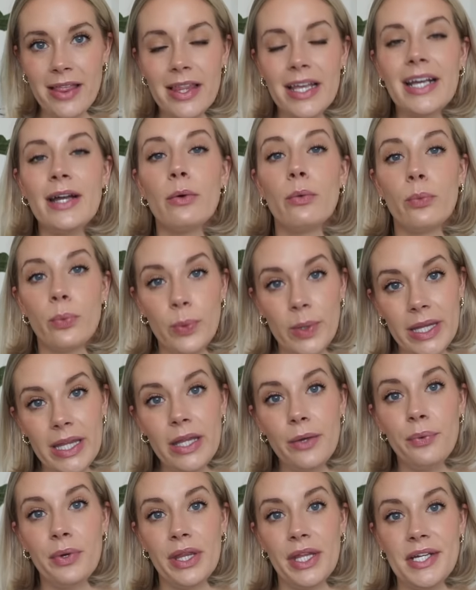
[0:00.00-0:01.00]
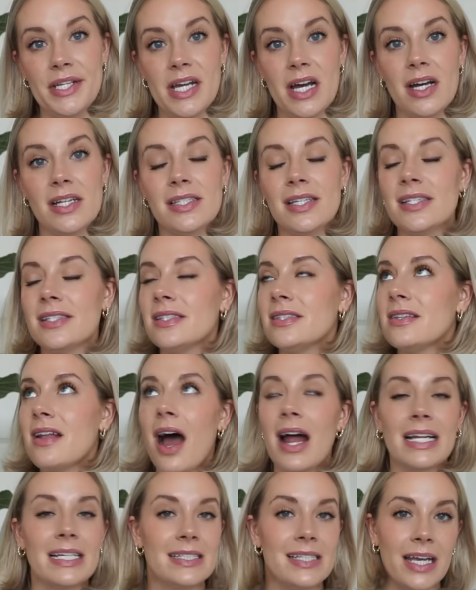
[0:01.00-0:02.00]
Like it really, really does. It's
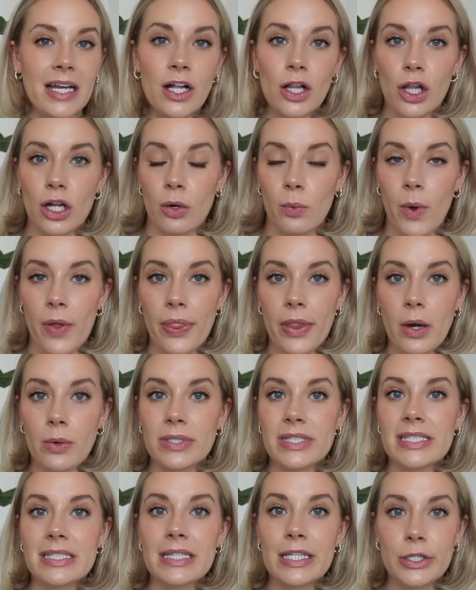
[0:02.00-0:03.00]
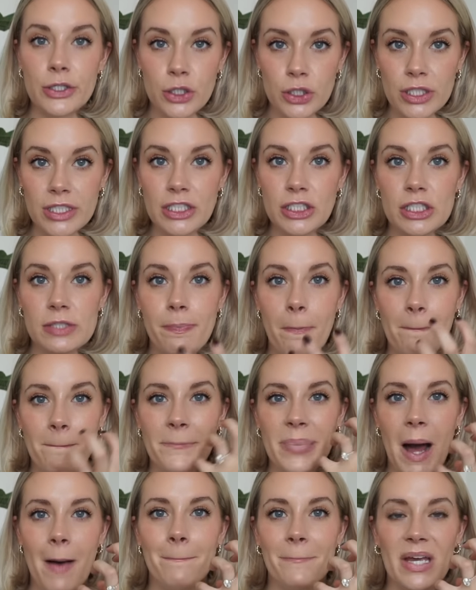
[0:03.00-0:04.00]
not a tingler one though. It's literally just
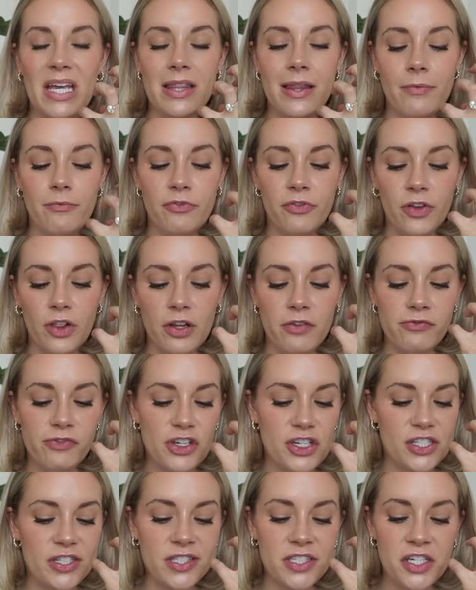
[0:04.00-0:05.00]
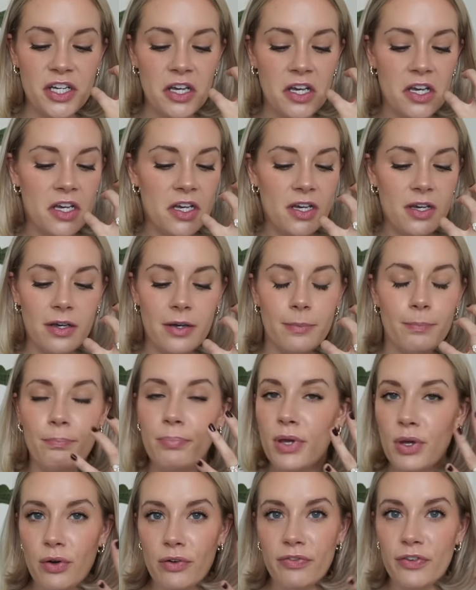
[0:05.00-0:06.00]
pumping them full of just
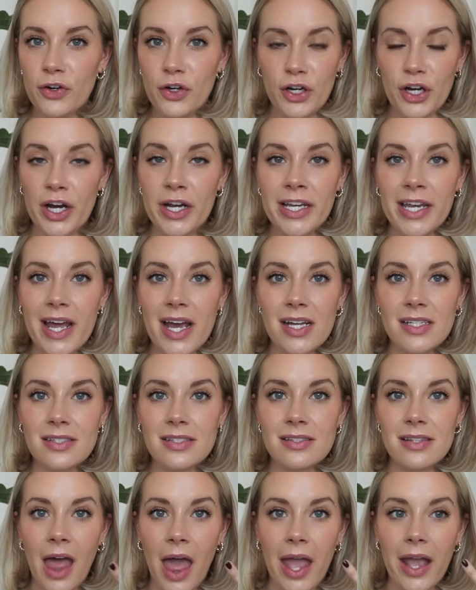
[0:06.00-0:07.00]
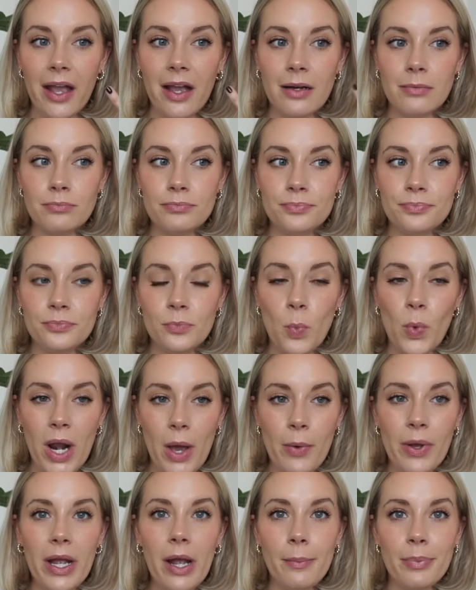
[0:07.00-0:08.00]
beautiful goodness. Like when I
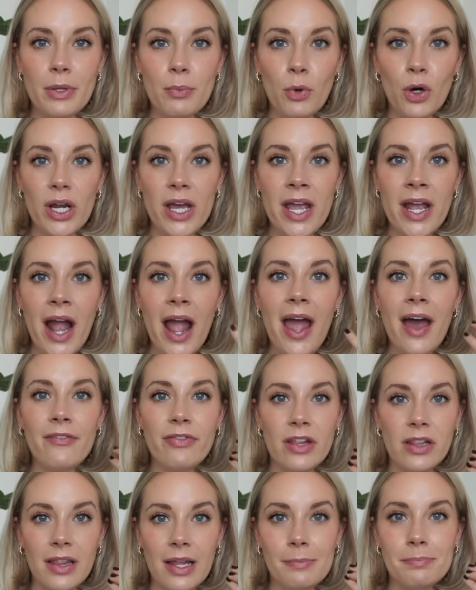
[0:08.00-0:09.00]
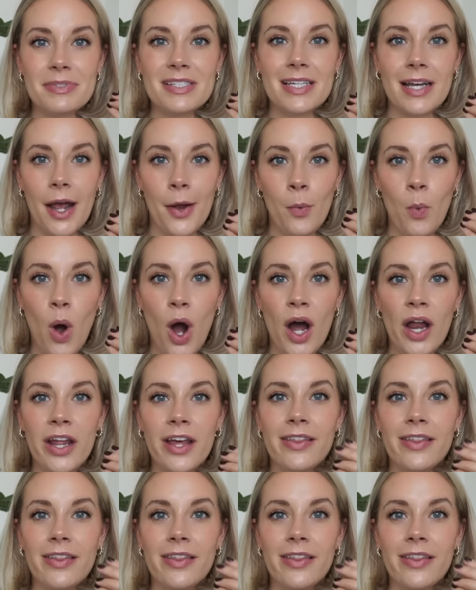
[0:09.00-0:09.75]
wake up in the morning, I have the lips that I want.